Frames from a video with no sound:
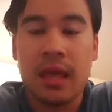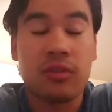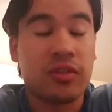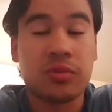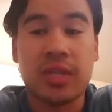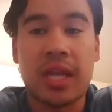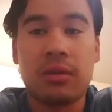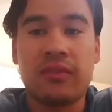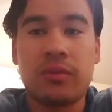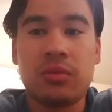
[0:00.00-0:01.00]

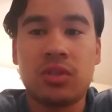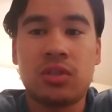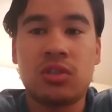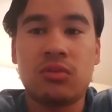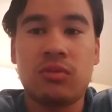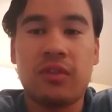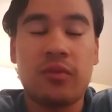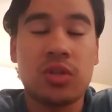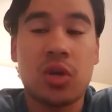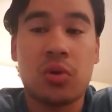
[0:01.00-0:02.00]
angled. If it was
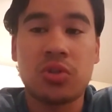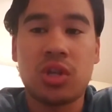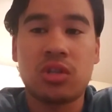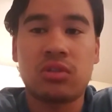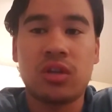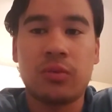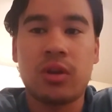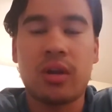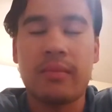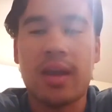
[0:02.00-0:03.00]
not horizontal, it
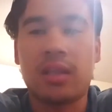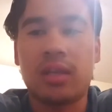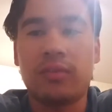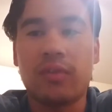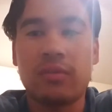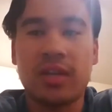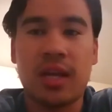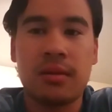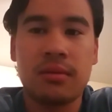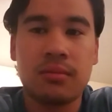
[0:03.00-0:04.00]
would automatically
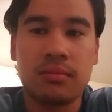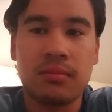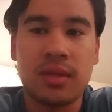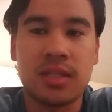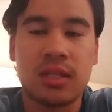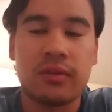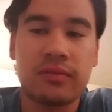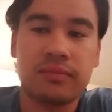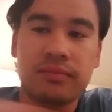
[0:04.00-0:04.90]
rotate itself.